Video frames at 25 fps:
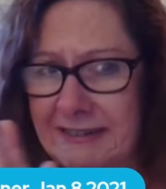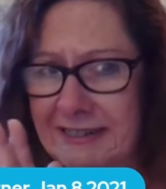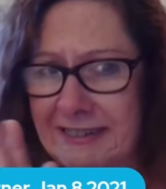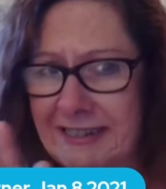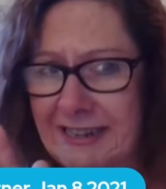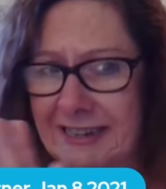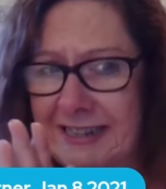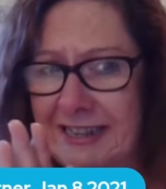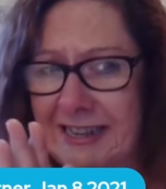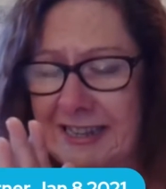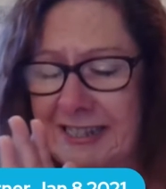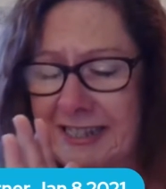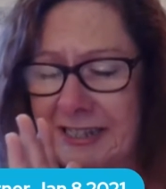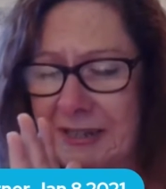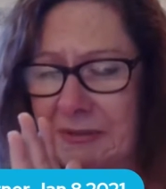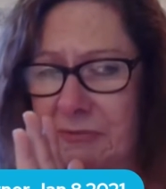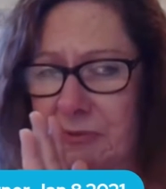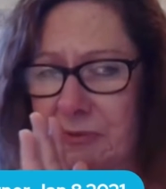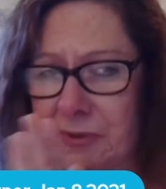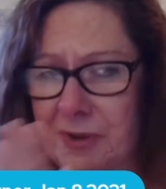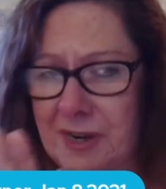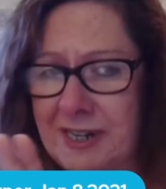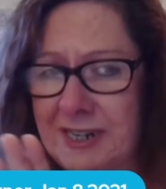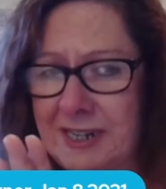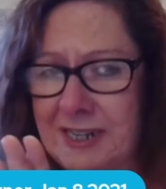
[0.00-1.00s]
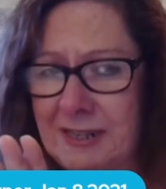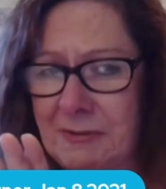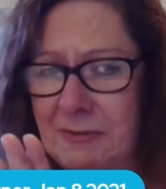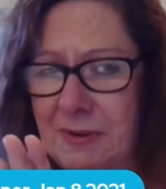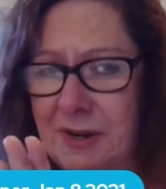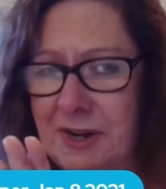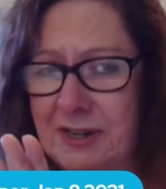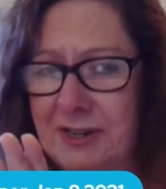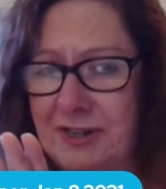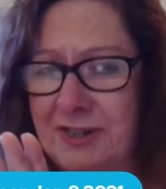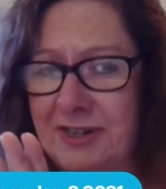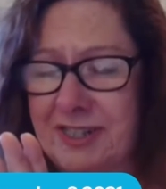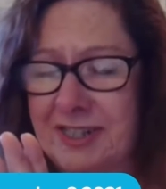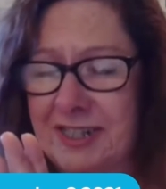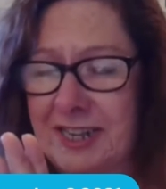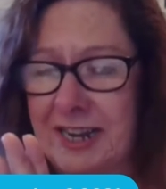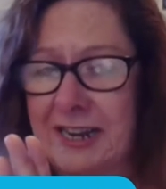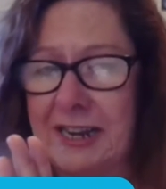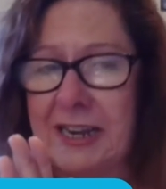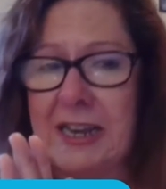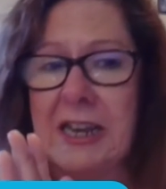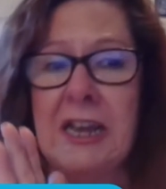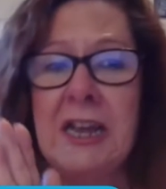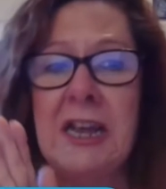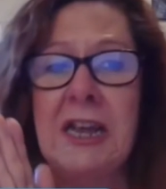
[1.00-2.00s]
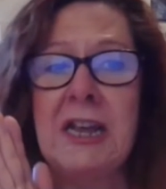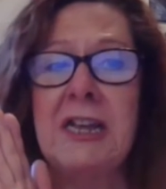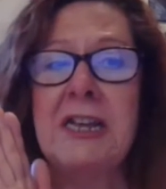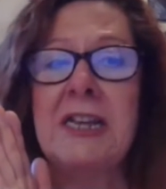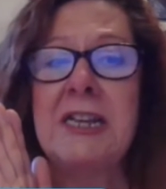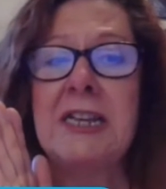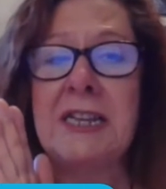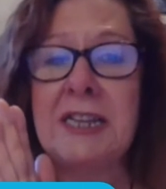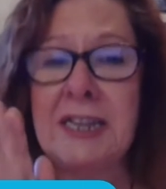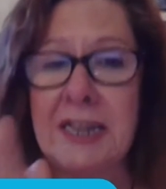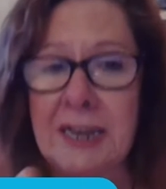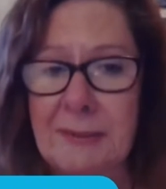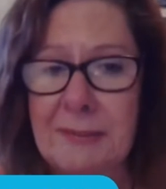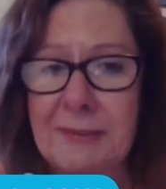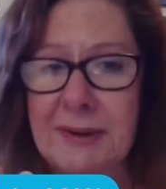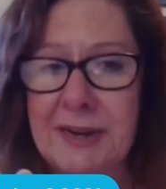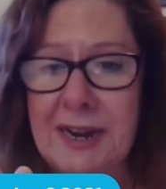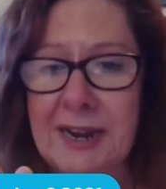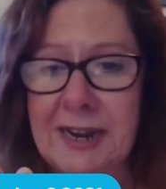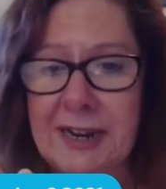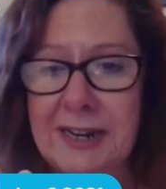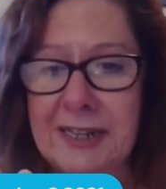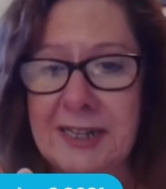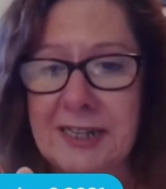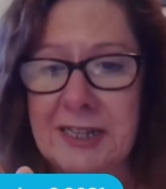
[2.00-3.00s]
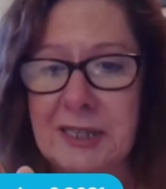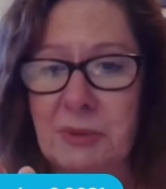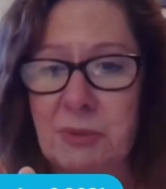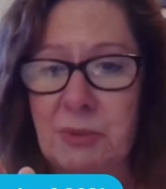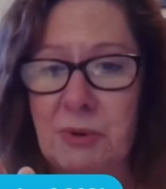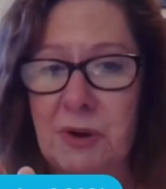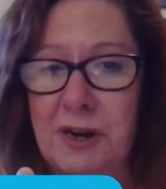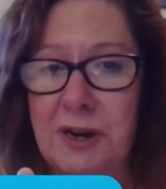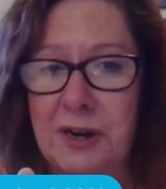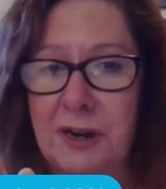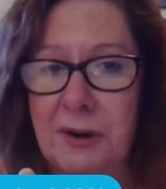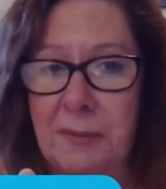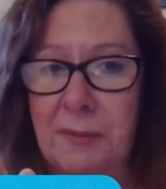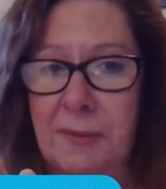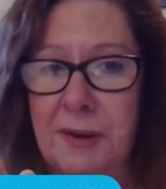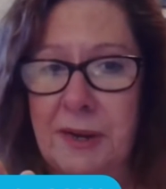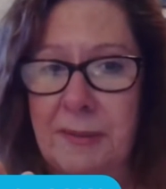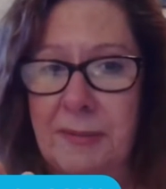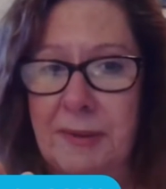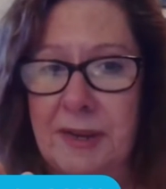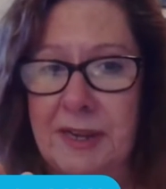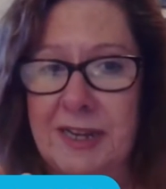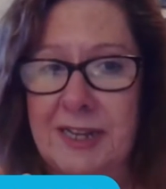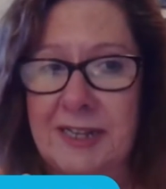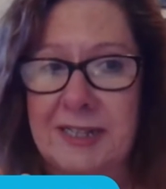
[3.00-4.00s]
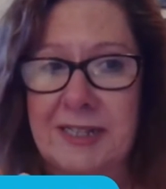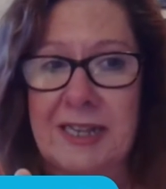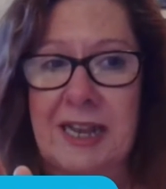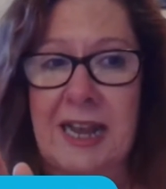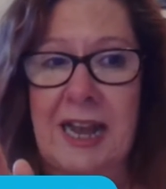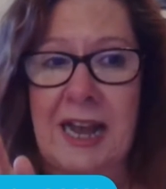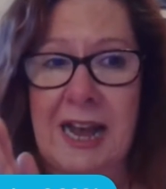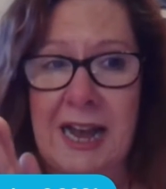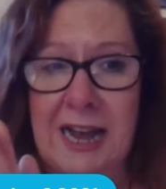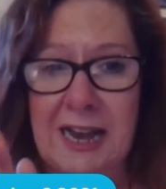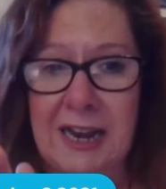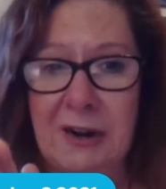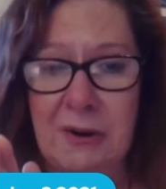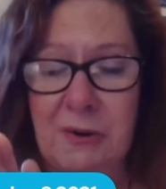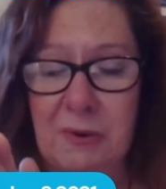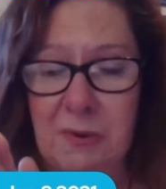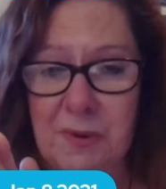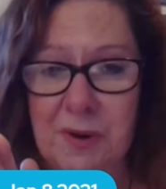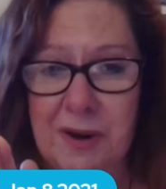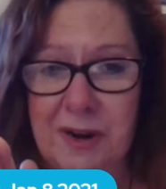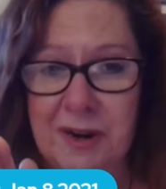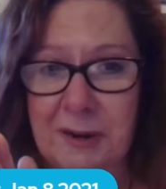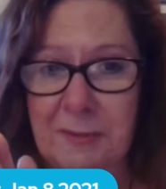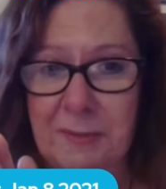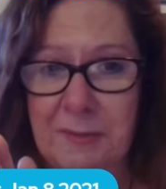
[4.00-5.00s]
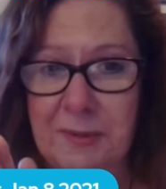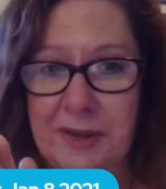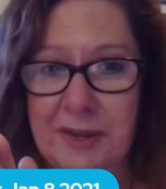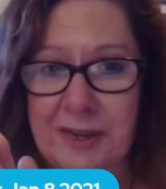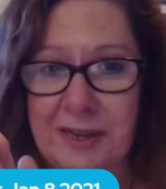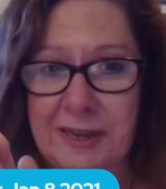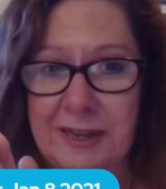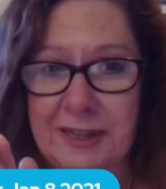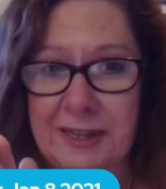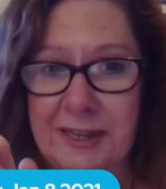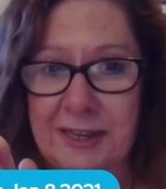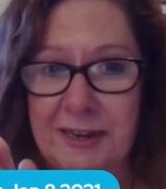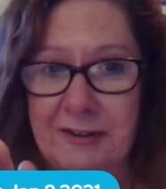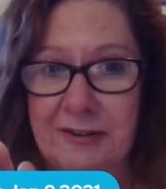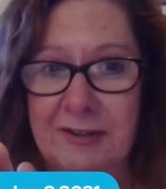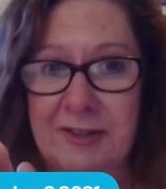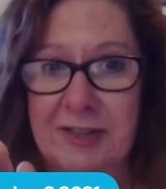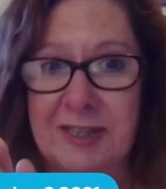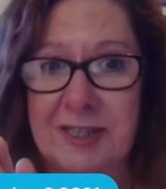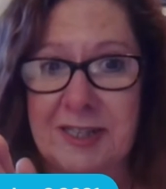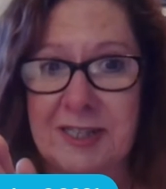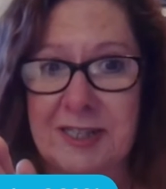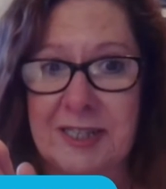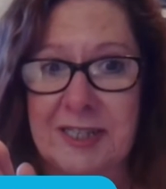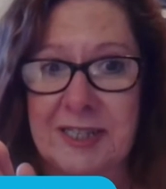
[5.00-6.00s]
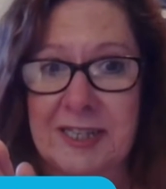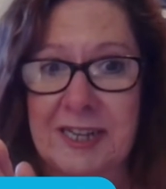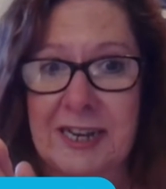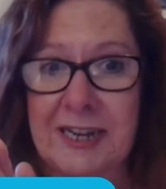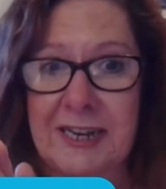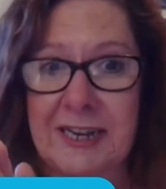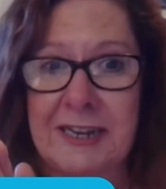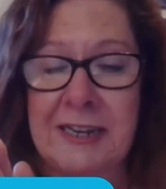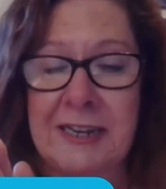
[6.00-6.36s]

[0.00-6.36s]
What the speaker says: It's like, that's one of the water. It's like, get me out of this water, baby, because I don't want to be in here. This is